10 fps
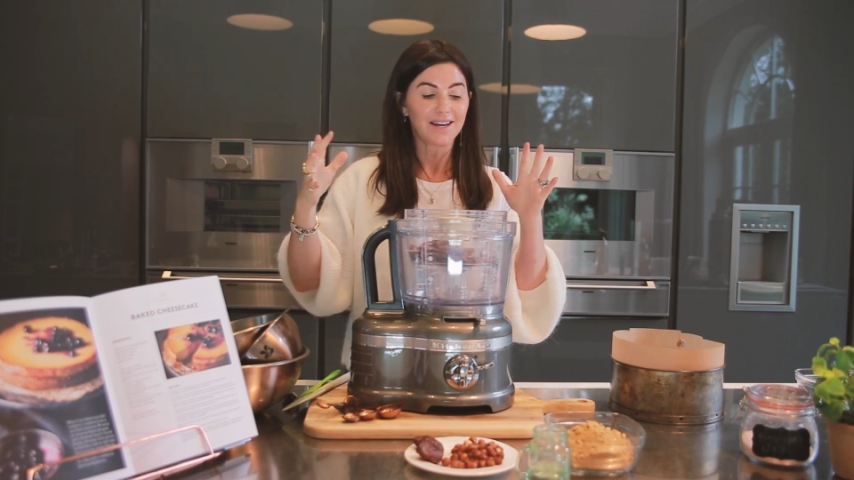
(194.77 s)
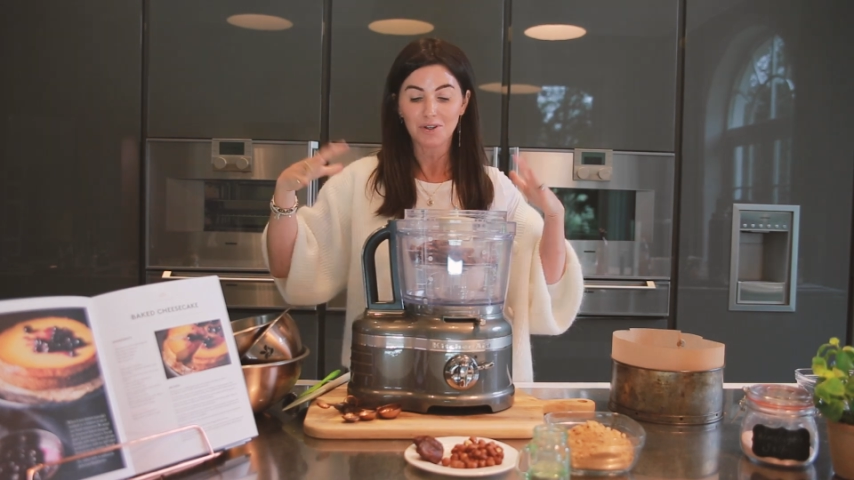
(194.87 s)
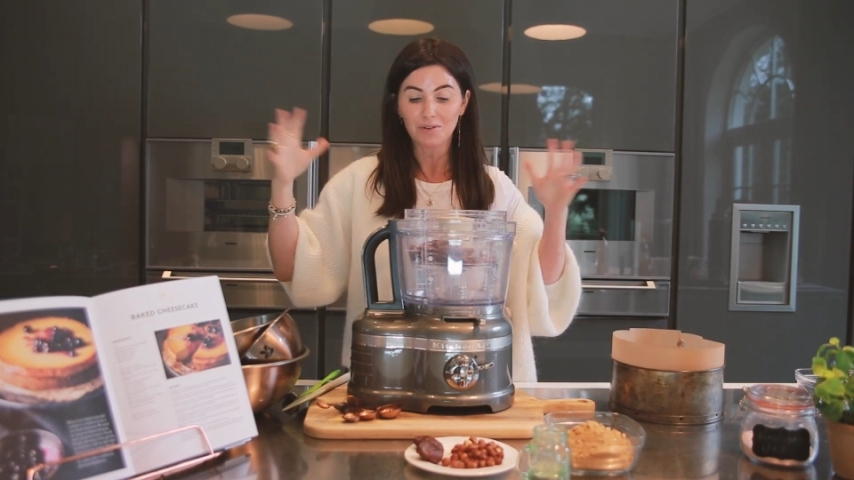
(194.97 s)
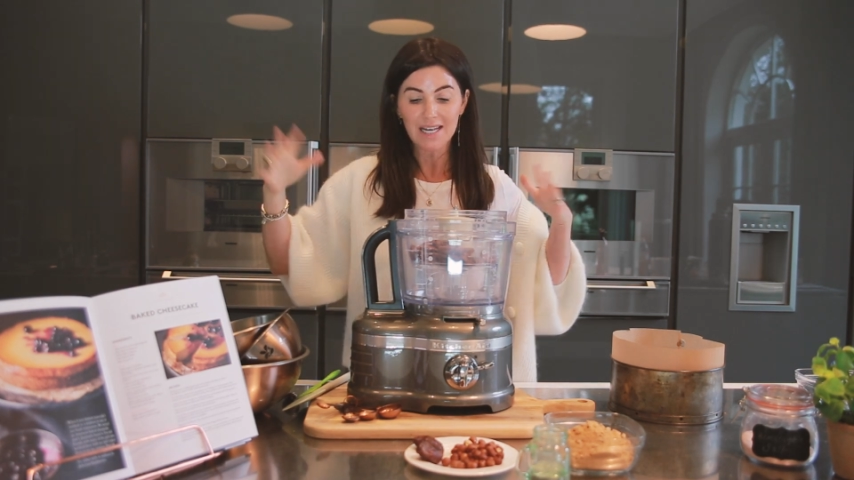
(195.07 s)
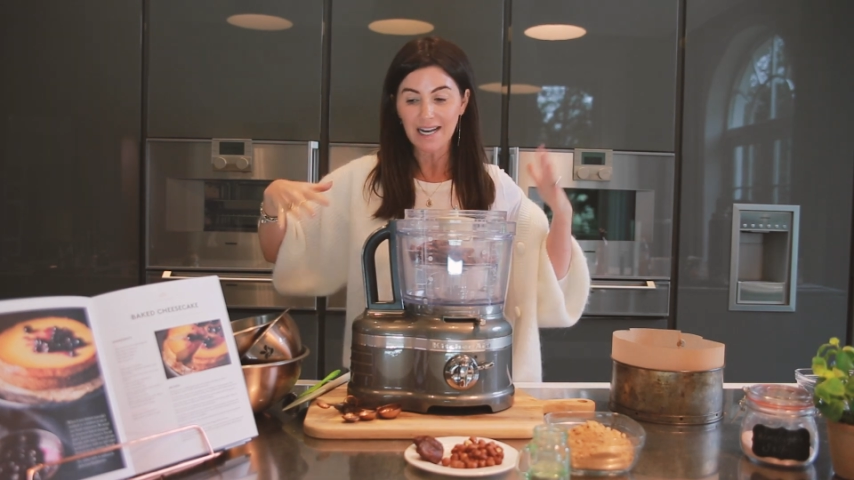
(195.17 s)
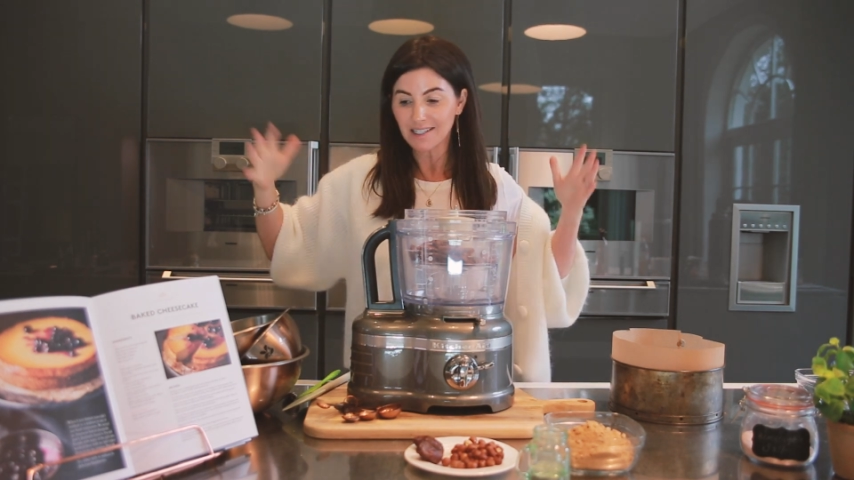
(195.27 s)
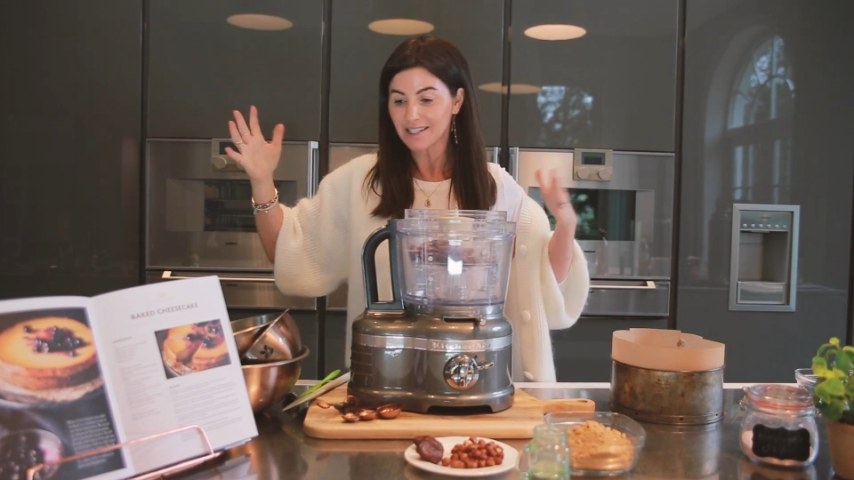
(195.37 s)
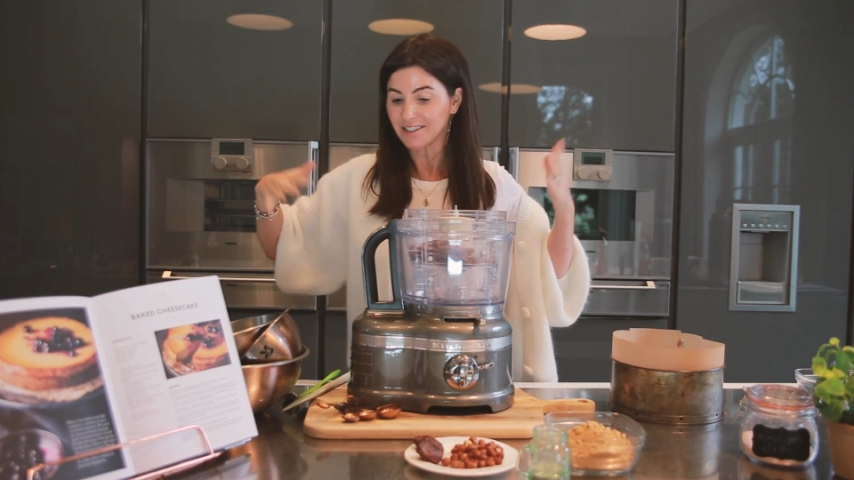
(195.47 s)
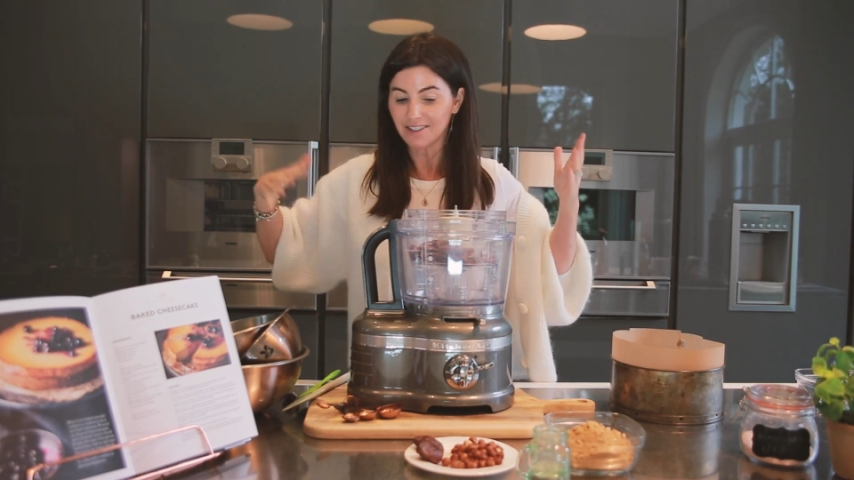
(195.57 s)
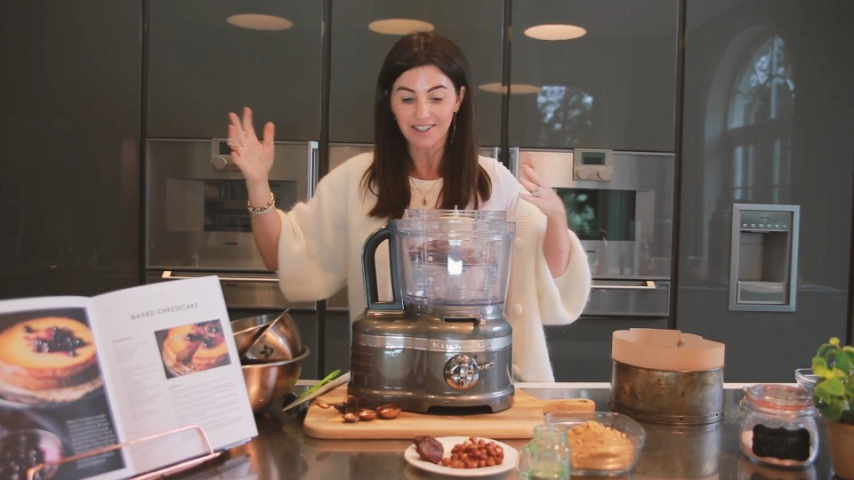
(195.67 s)

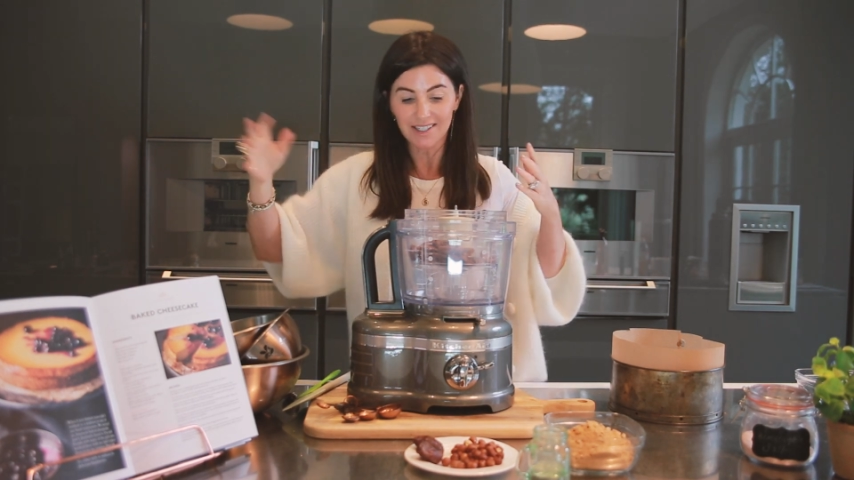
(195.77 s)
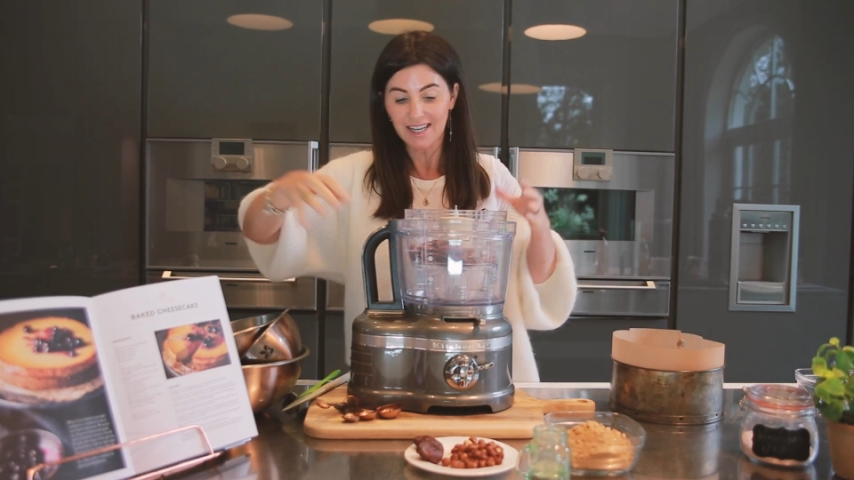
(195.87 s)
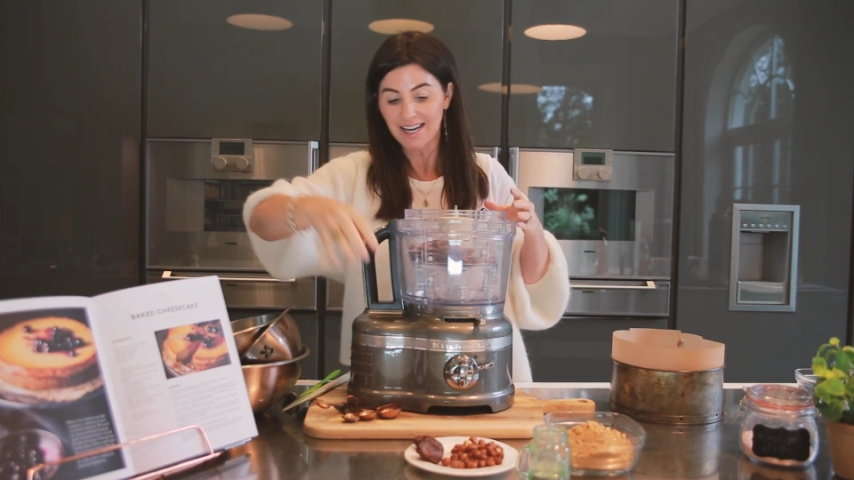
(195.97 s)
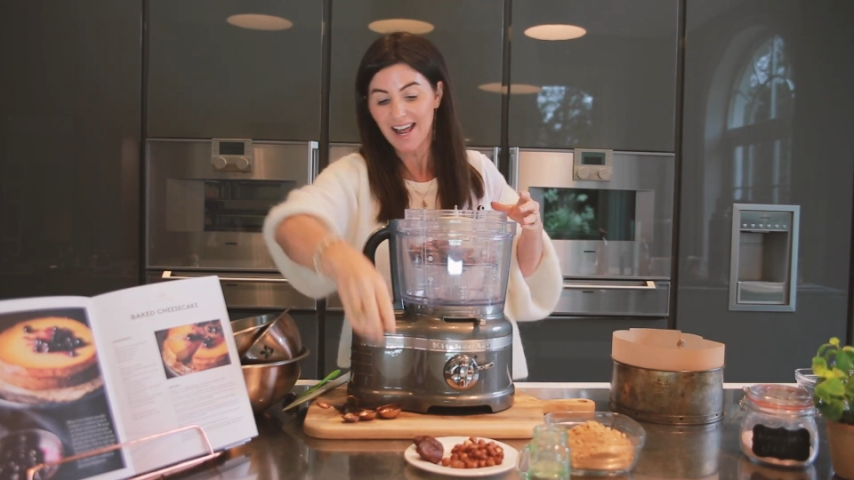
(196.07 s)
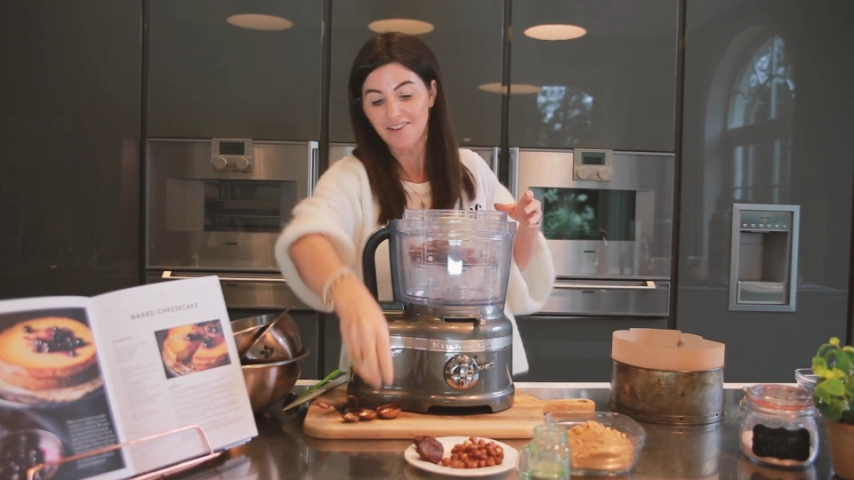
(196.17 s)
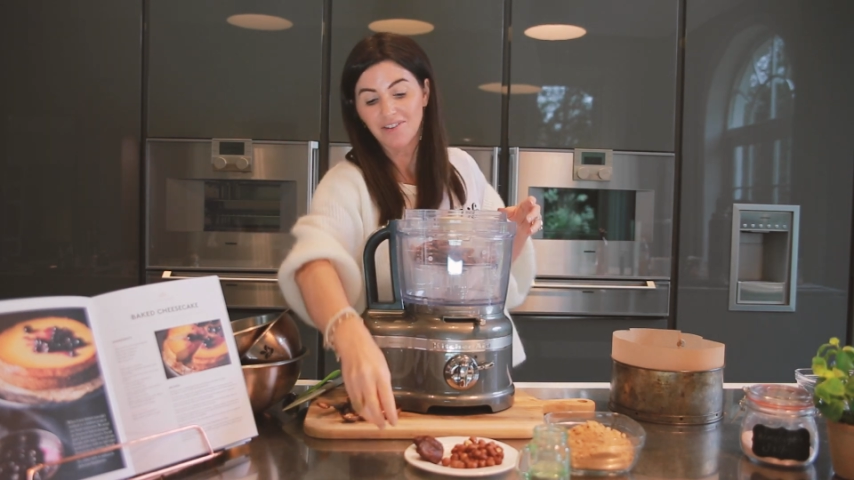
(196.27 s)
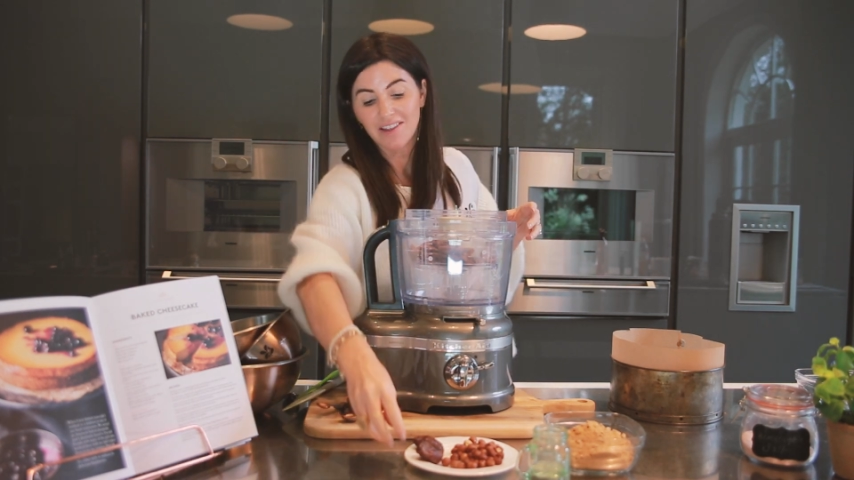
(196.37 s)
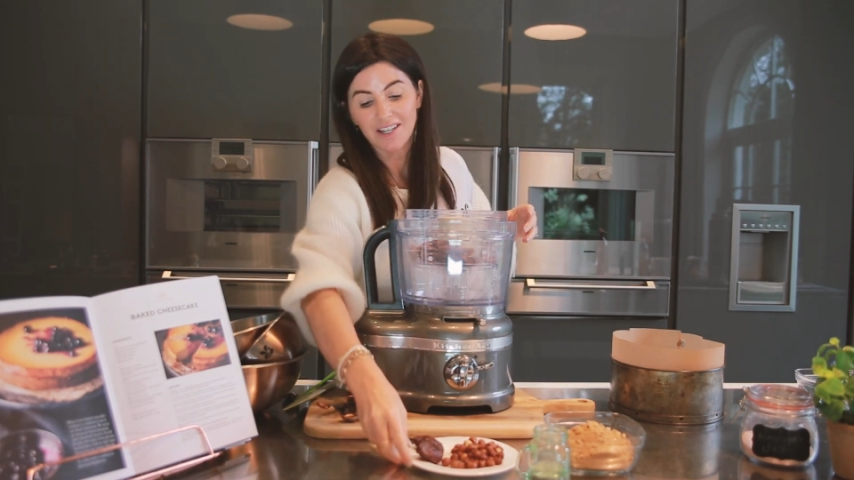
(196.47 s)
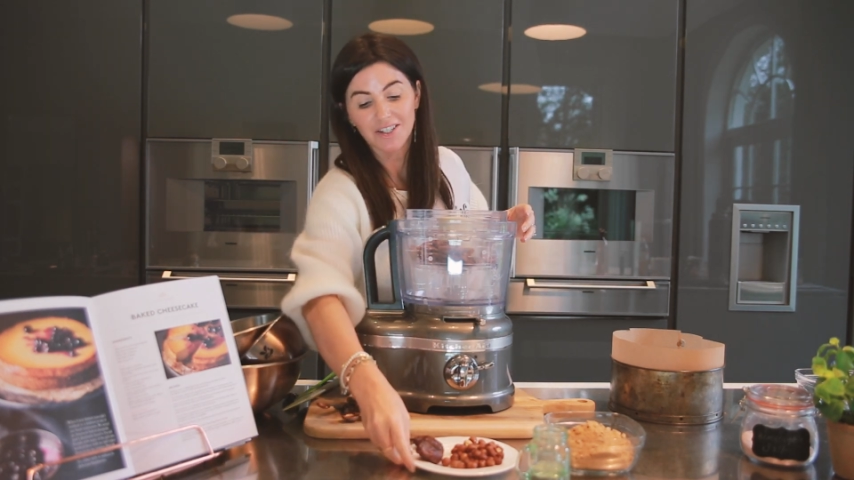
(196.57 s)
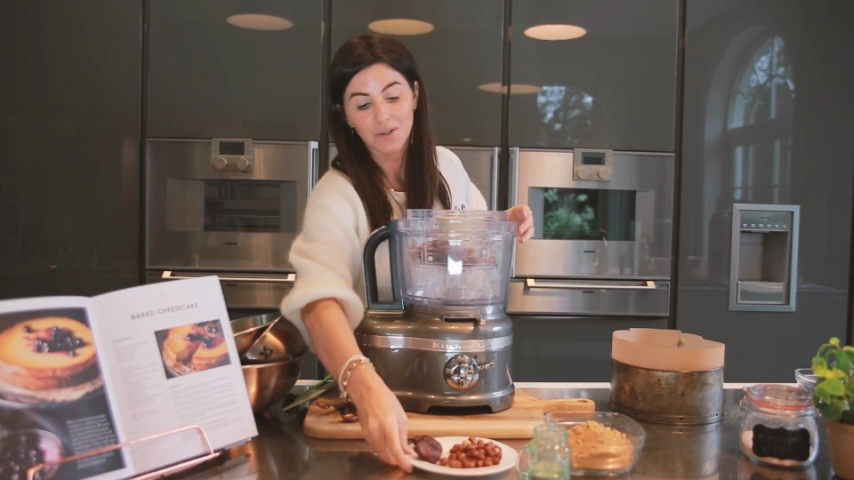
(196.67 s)
utensils and everything